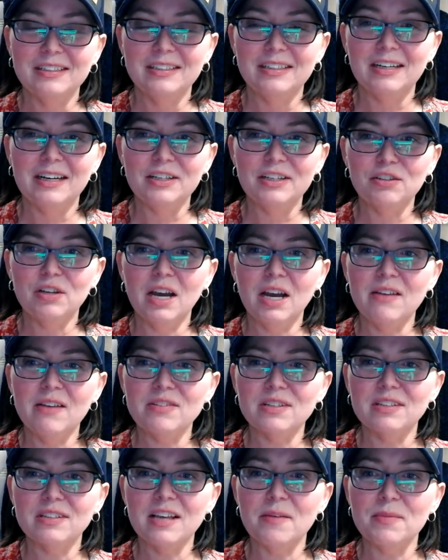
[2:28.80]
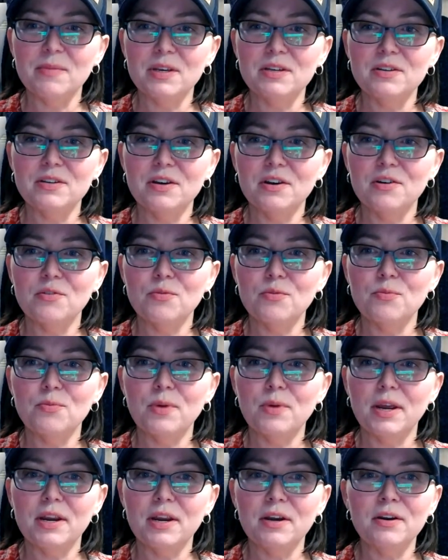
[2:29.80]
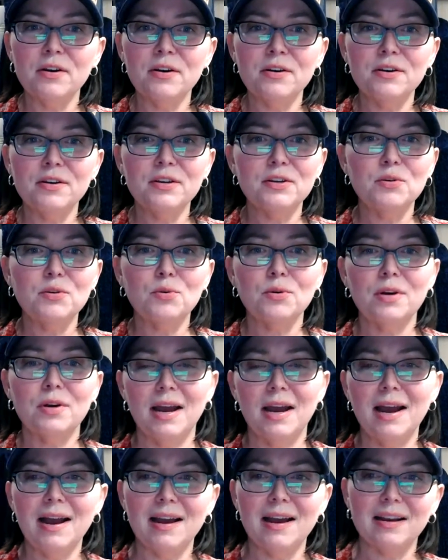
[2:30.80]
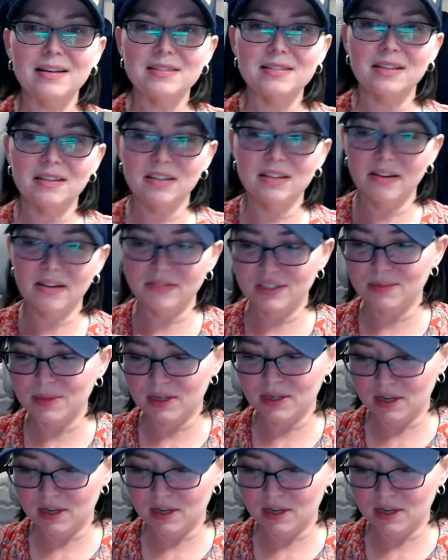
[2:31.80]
You'll have to let me know where you're at, because I'd love to meet